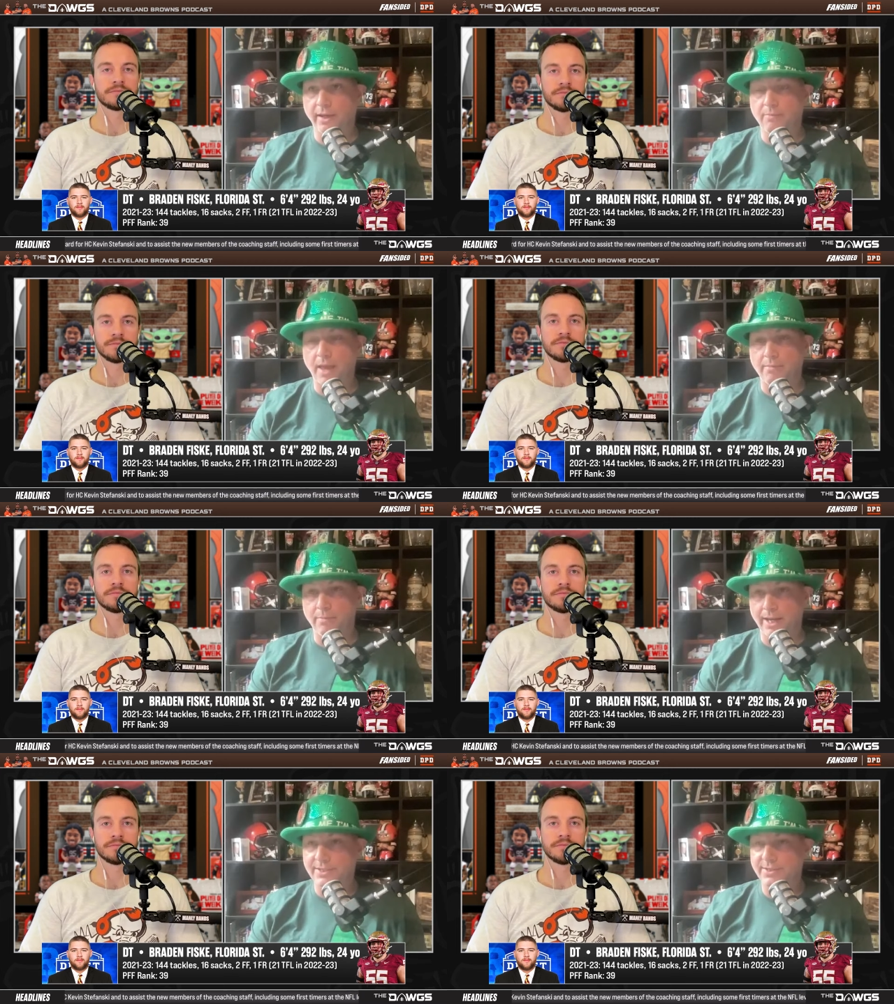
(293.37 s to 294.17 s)
Speaker 1: and
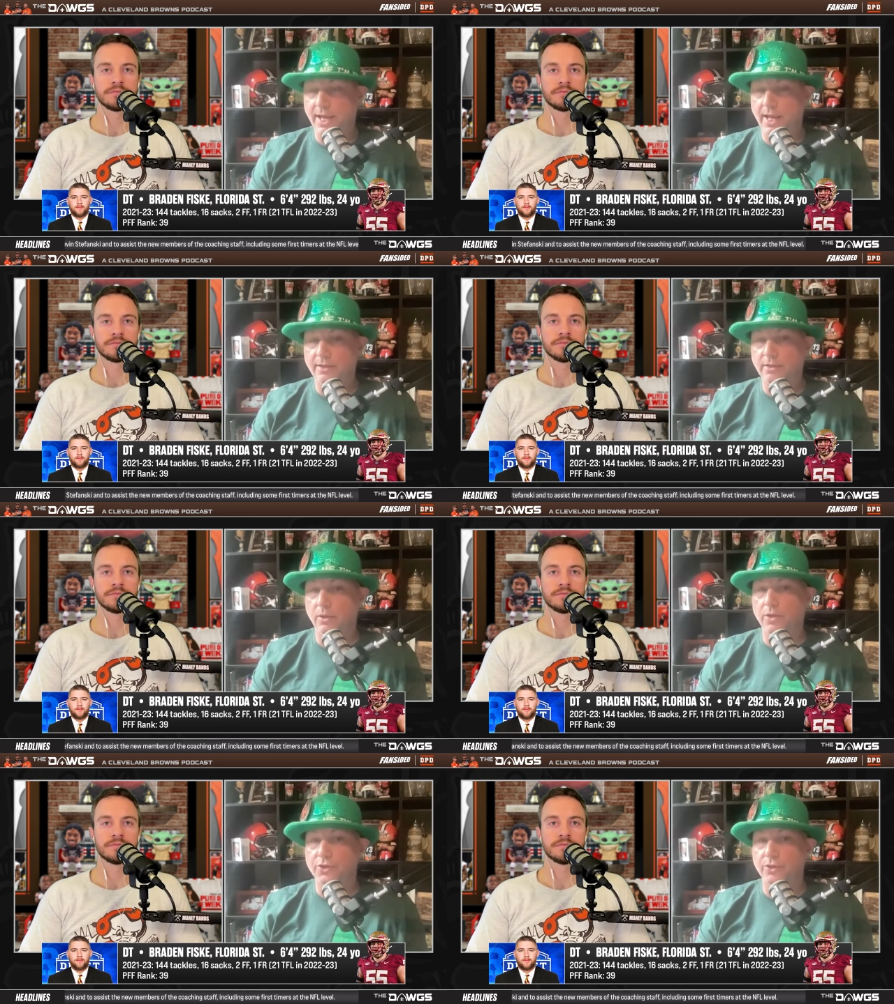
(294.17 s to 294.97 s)
minus the attitude
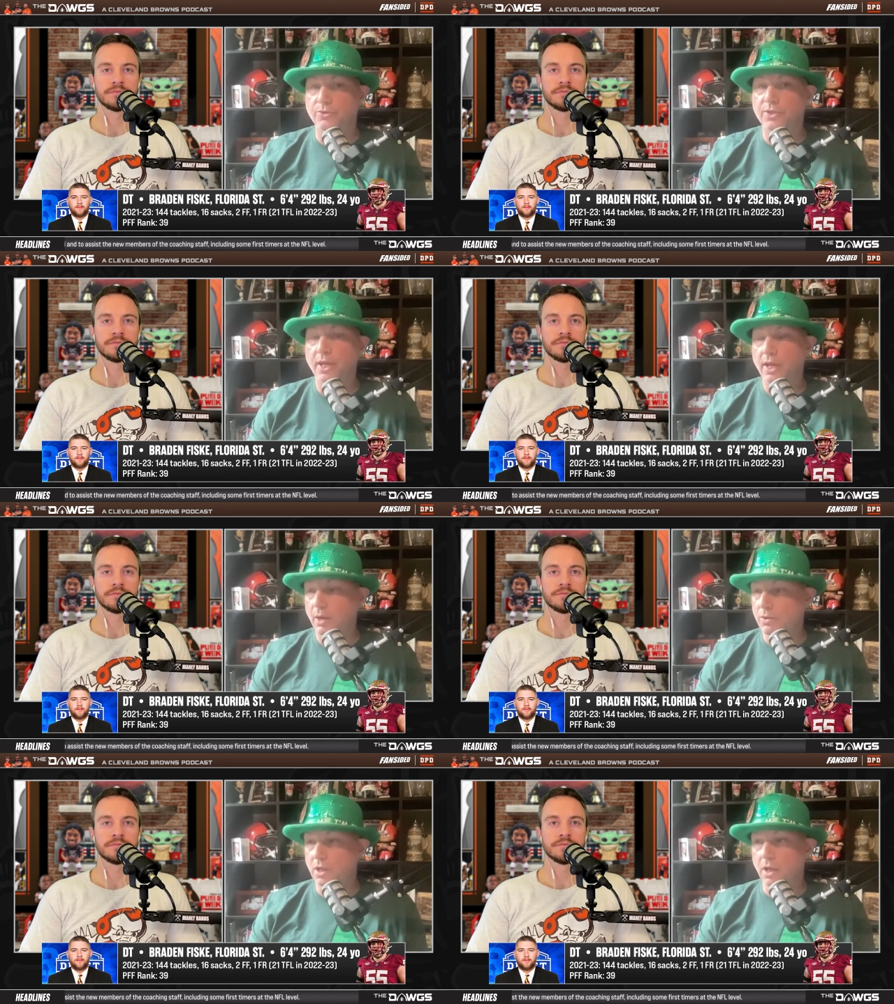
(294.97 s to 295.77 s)
issues, it was
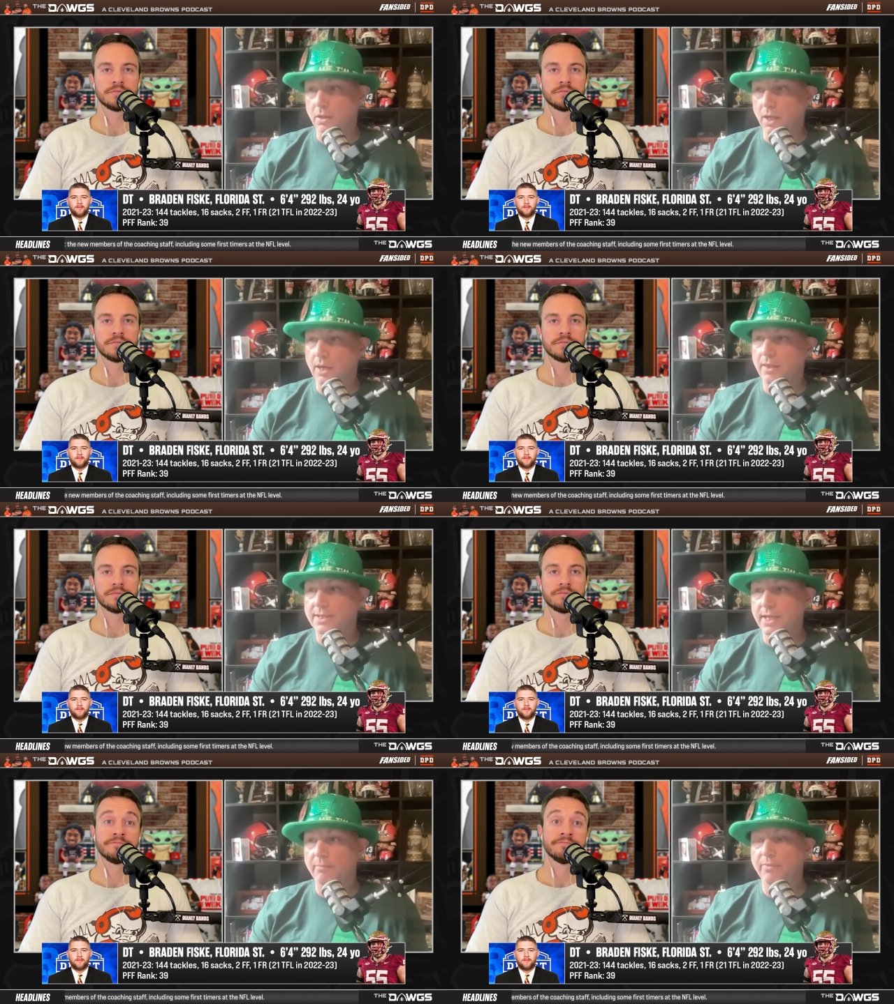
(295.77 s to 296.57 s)
a lot of the
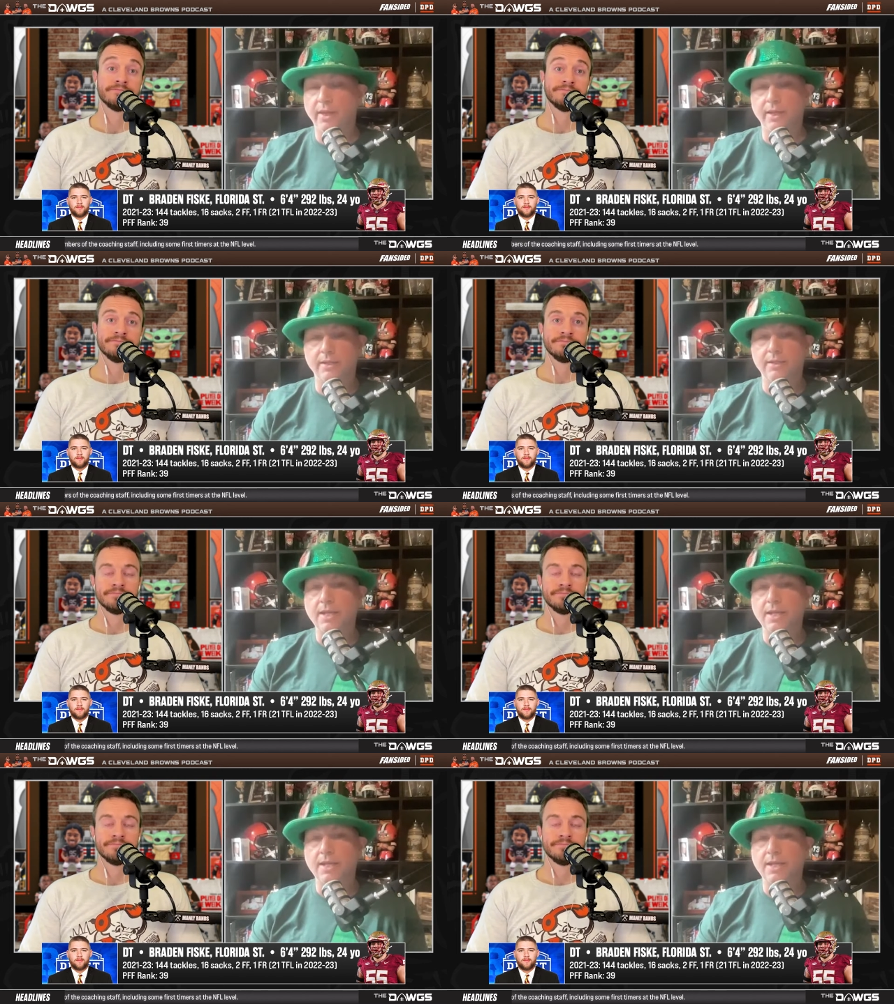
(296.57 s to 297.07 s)
same thing.